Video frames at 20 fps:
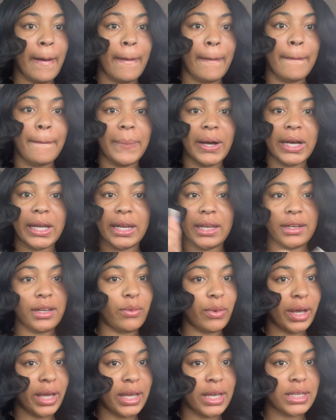But
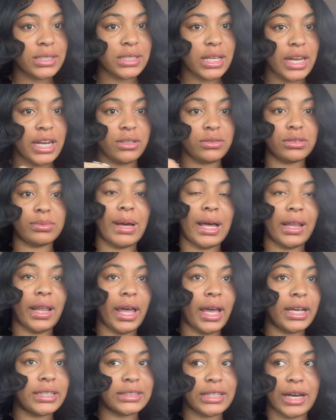anyways, and this was my
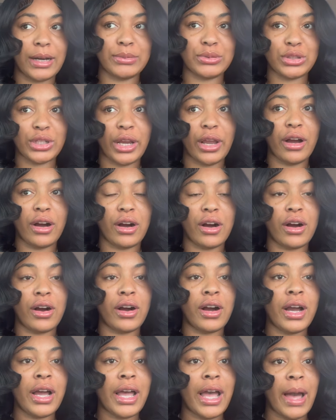last option, y'all,
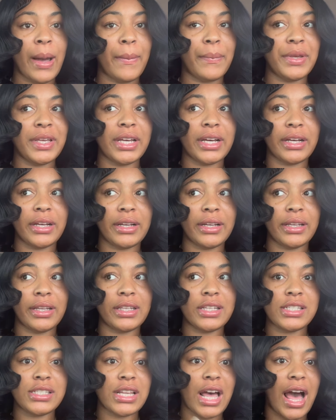
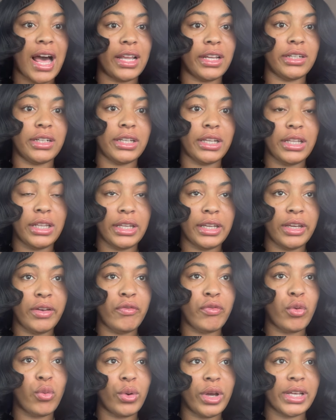because I literally leave
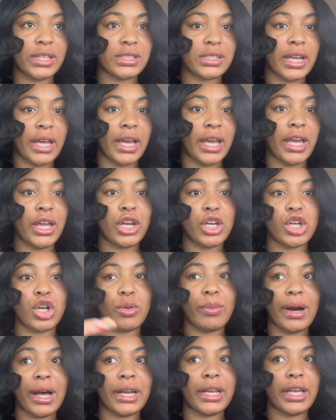Wednesday.
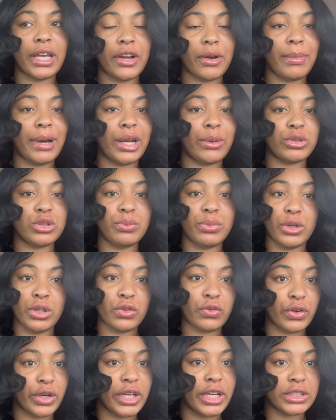Everybody was booked
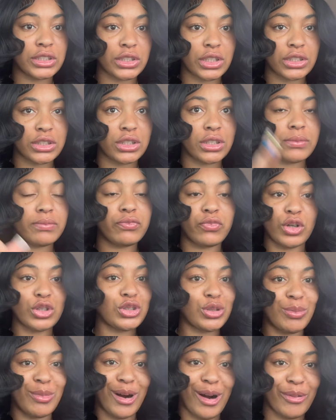for
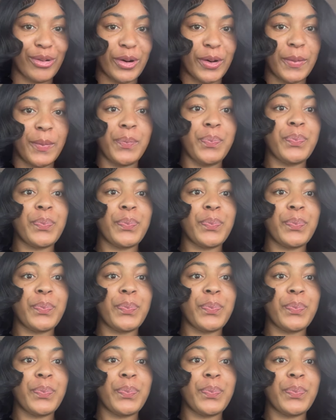tomorrow.